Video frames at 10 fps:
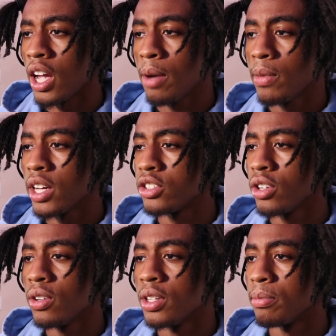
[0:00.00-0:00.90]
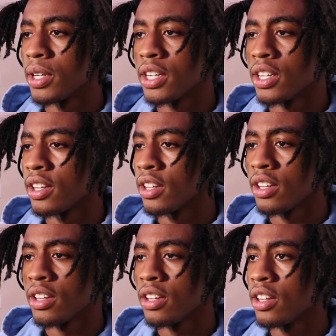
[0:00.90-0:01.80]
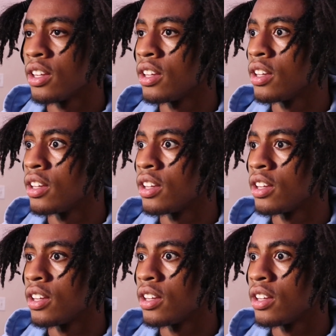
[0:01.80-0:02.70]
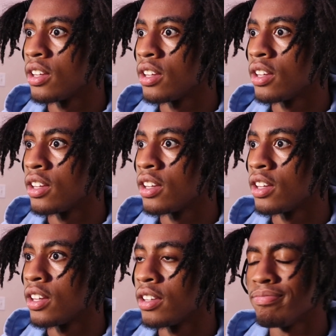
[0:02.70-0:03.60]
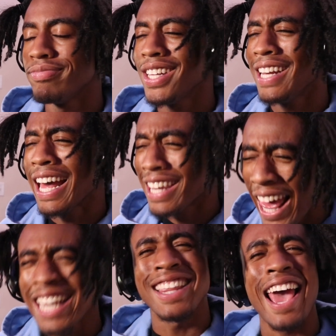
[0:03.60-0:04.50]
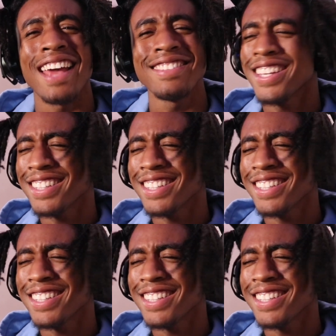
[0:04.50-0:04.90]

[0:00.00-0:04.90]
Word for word: I'm not trolling, bro. You're not like that.